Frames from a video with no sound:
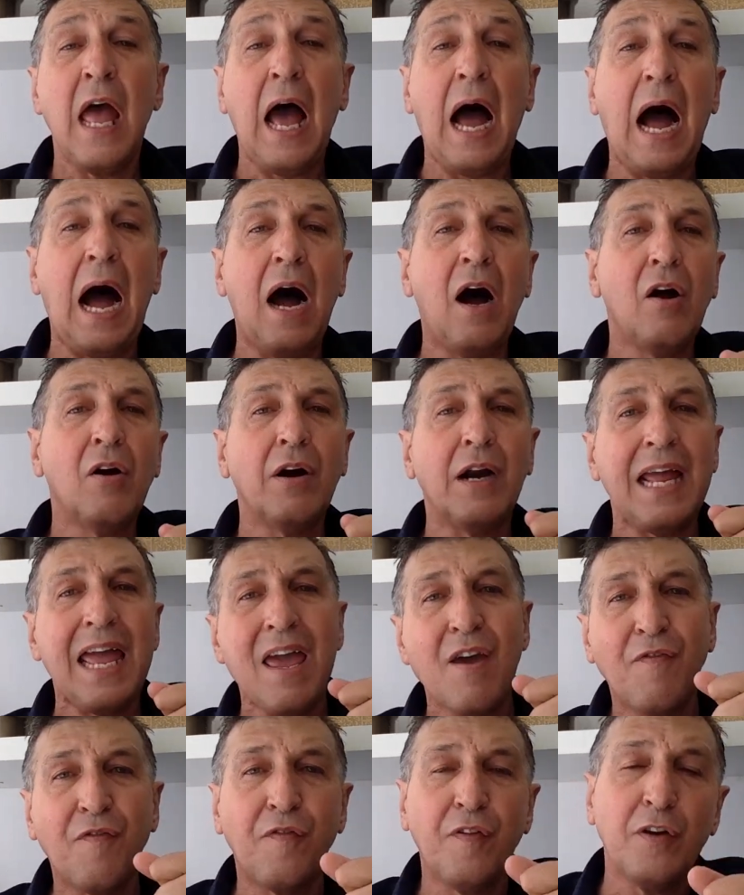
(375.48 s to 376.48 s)
our
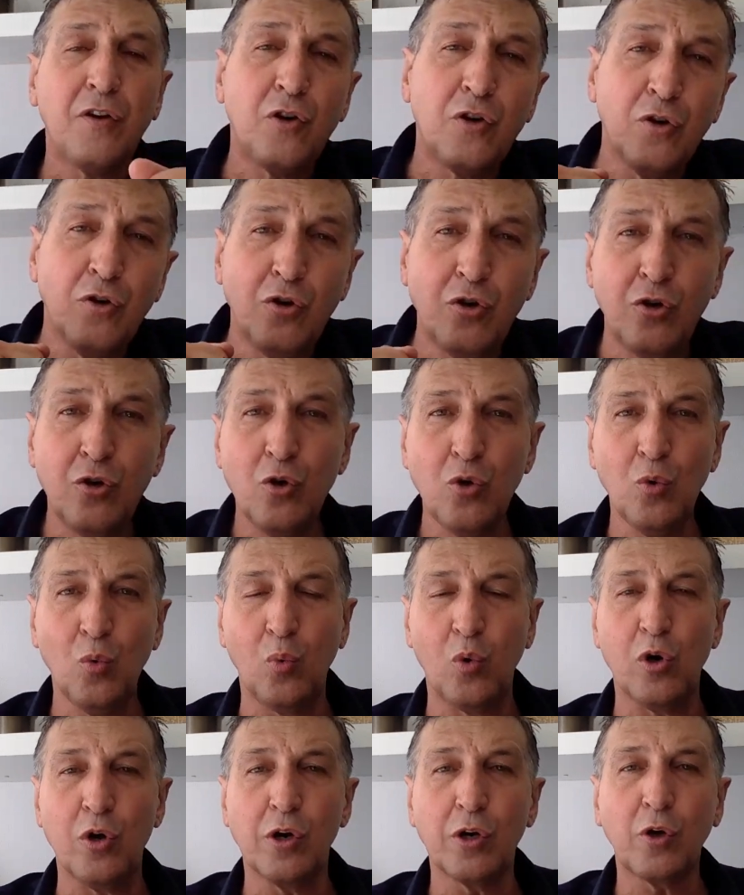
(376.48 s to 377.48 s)
effort to do
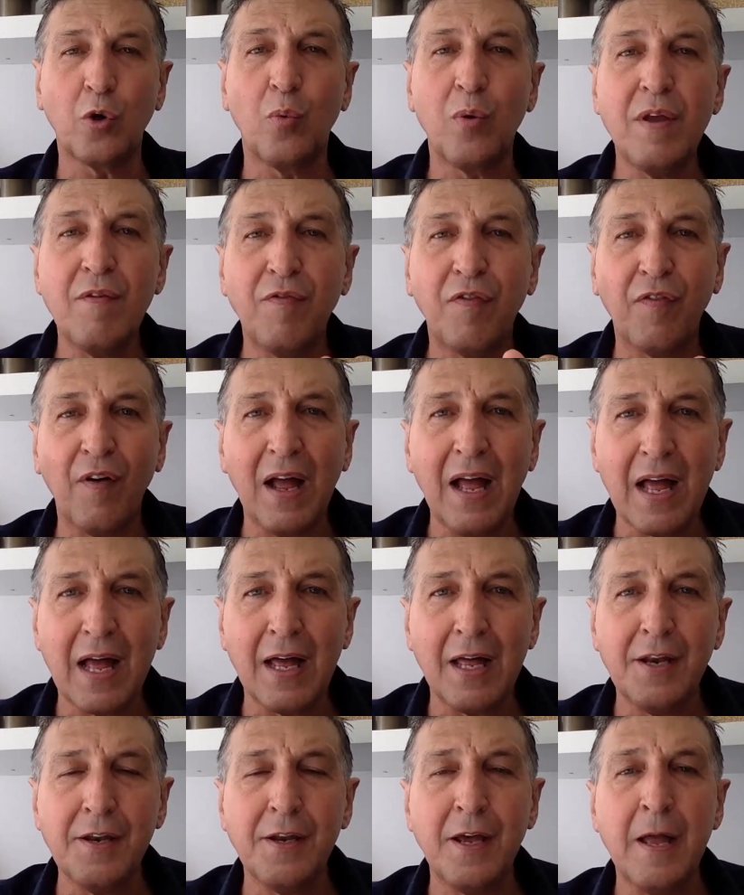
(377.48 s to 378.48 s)
work, we
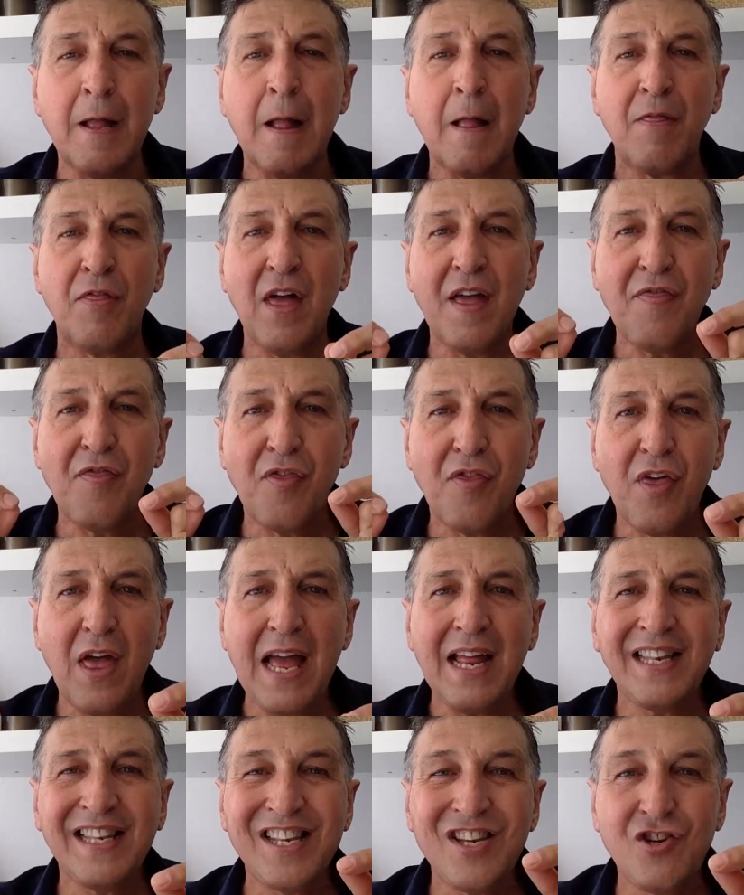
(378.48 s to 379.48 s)
find that
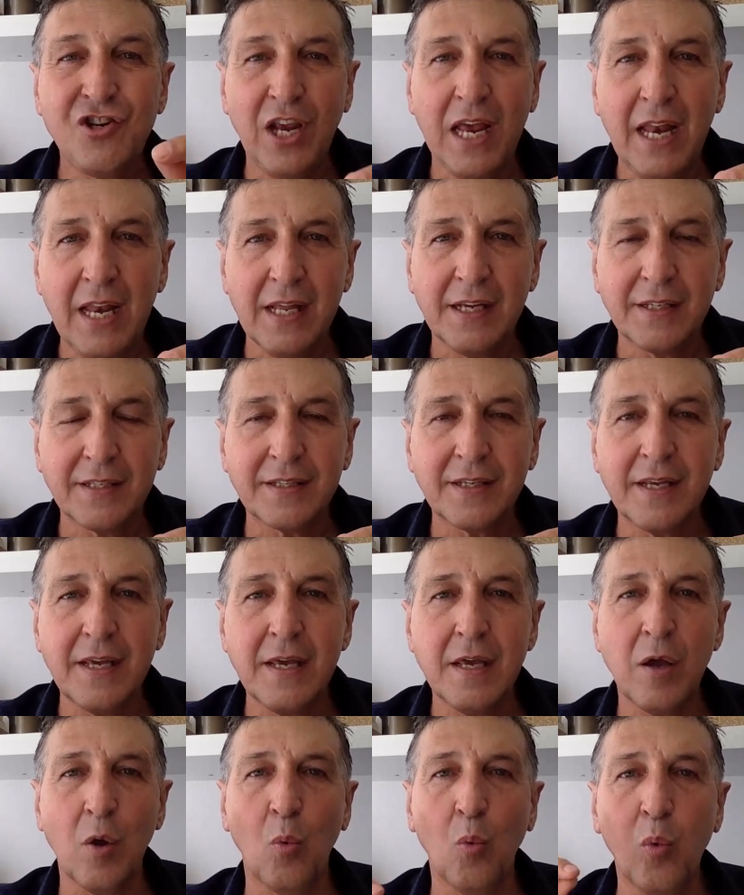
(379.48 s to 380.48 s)
that
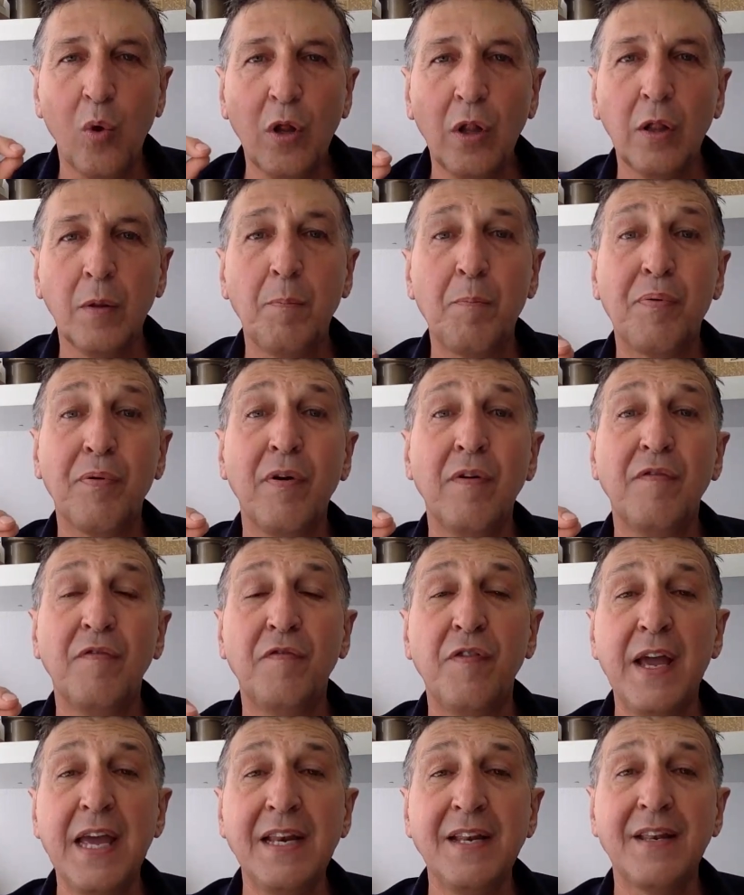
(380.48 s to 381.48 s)
jealousy will
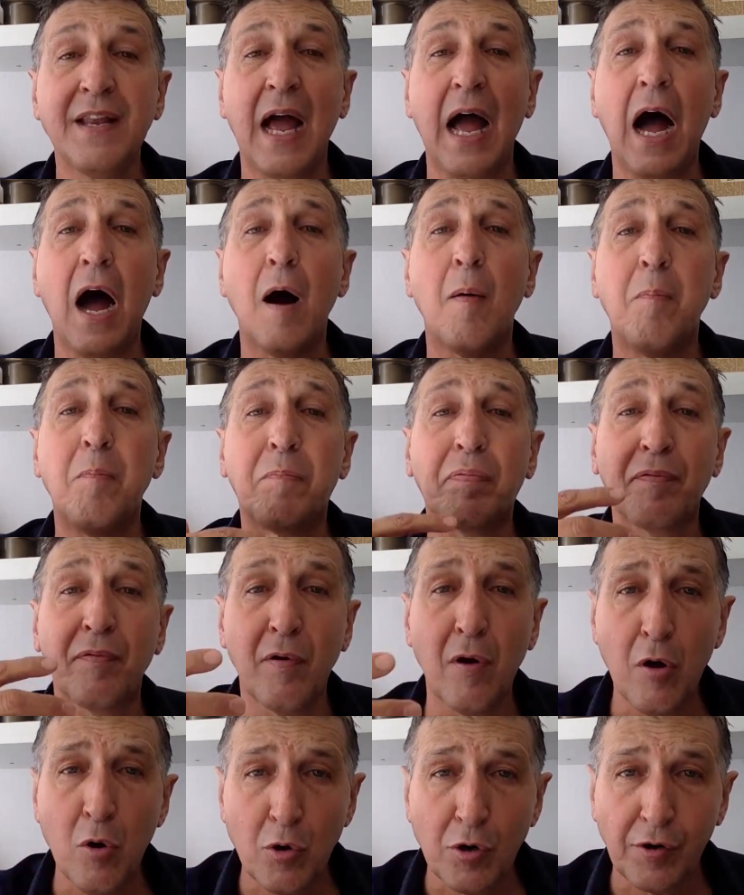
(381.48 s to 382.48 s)
prevent our
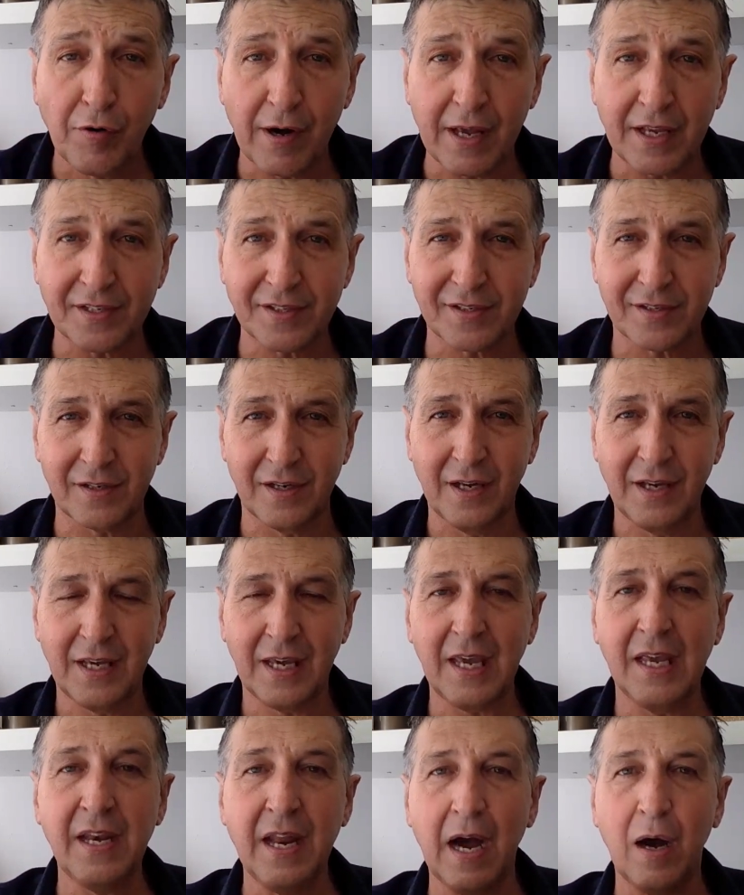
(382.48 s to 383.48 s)
progress
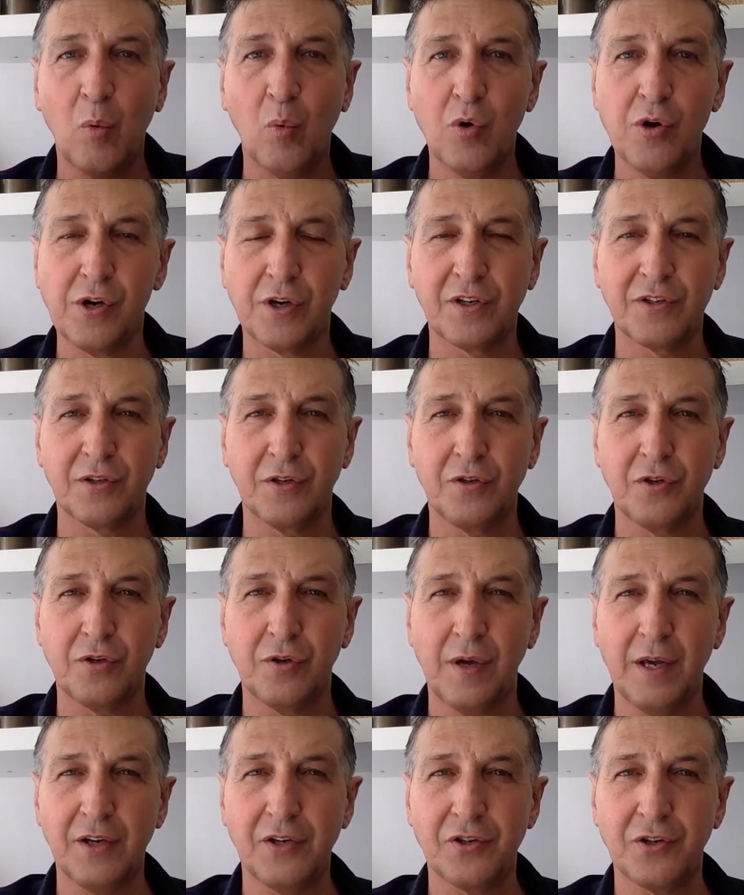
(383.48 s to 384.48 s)
in our work
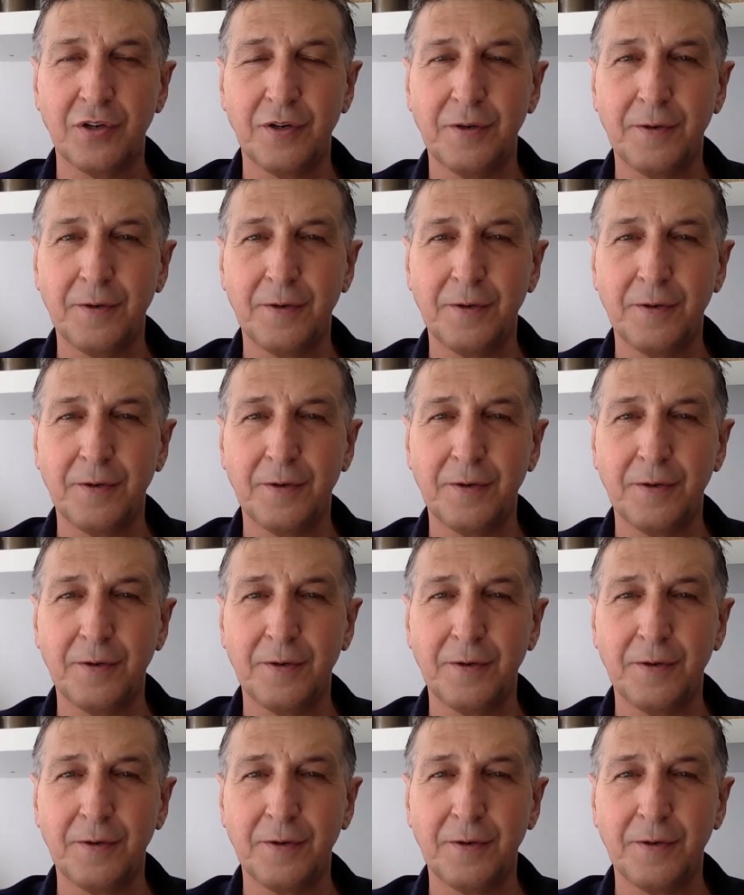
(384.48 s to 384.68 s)
situation.